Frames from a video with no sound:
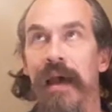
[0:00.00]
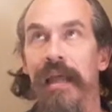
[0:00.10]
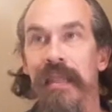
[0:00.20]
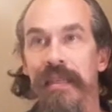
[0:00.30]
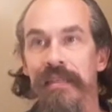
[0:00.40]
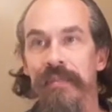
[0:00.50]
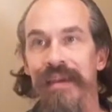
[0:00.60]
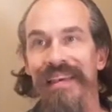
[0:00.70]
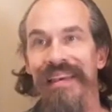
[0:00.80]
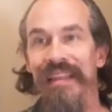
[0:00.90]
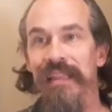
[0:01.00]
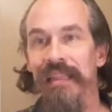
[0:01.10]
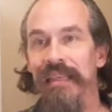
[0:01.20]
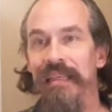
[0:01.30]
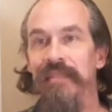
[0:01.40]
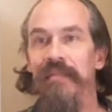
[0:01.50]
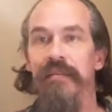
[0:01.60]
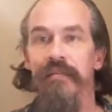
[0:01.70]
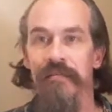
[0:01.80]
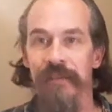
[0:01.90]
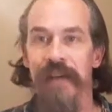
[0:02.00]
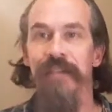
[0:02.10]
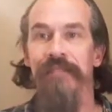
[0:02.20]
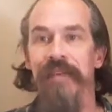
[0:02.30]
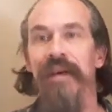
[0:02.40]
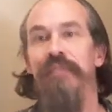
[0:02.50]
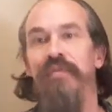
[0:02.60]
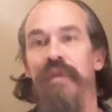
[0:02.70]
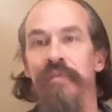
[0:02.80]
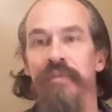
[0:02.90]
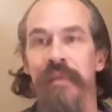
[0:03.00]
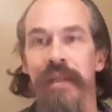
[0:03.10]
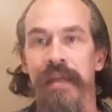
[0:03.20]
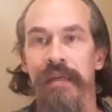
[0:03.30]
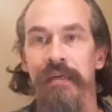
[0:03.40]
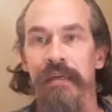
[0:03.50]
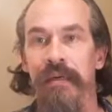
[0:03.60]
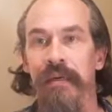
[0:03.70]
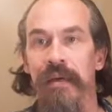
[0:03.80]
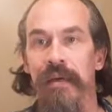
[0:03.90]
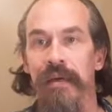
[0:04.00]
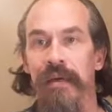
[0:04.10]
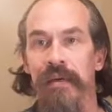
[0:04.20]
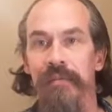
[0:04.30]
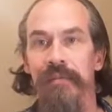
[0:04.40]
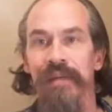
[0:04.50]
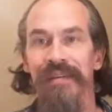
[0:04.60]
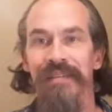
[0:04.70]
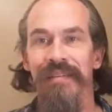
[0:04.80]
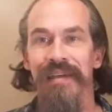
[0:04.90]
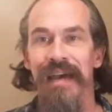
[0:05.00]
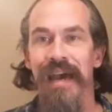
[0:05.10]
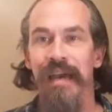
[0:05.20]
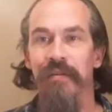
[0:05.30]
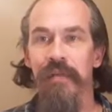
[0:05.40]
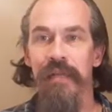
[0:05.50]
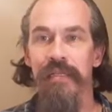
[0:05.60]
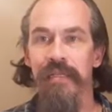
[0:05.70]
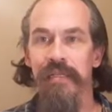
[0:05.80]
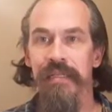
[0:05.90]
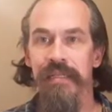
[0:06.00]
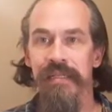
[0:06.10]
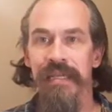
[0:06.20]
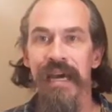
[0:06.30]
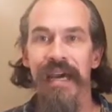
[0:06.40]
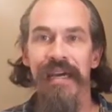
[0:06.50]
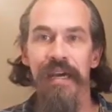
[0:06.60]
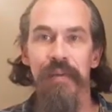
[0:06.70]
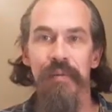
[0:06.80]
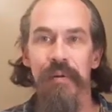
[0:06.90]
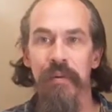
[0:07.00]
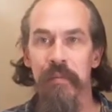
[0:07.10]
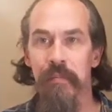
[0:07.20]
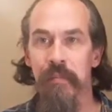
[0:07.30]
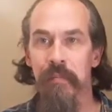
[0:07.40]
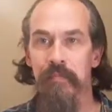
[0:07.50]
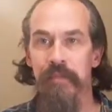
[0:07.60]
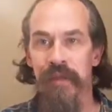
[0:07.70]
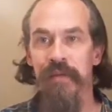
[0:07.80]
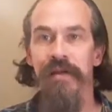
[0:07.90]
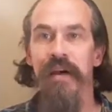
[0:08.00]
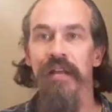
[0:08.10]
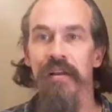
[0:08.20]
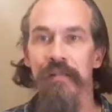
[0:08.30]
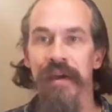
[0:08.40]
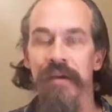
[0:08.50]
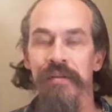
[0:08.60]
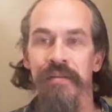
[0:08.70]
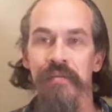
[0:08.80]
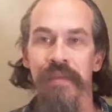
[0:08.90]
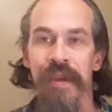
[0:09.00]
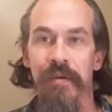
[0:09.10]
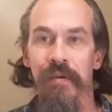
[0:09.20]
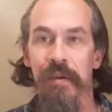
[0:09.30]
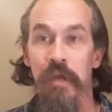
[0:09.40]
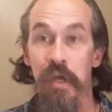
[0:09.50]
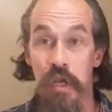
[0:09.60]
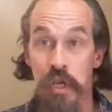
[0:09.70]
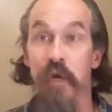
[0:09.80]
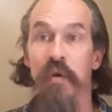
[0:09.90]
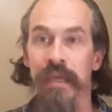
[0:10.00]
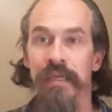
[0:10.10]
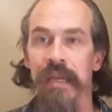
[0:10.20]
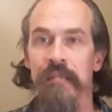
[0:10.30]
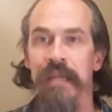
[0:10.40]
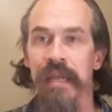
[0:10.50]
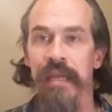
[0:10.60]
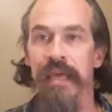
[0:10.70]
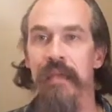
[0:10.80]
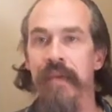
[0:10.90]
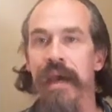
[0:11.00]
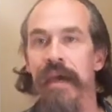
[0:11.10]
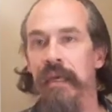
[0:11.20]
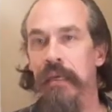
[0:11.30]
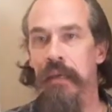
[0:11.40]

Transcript: I like to make at least 5 times what I'm spending. Because I don't like to tie up bigger dollar amounts without knowing that I'm getting that back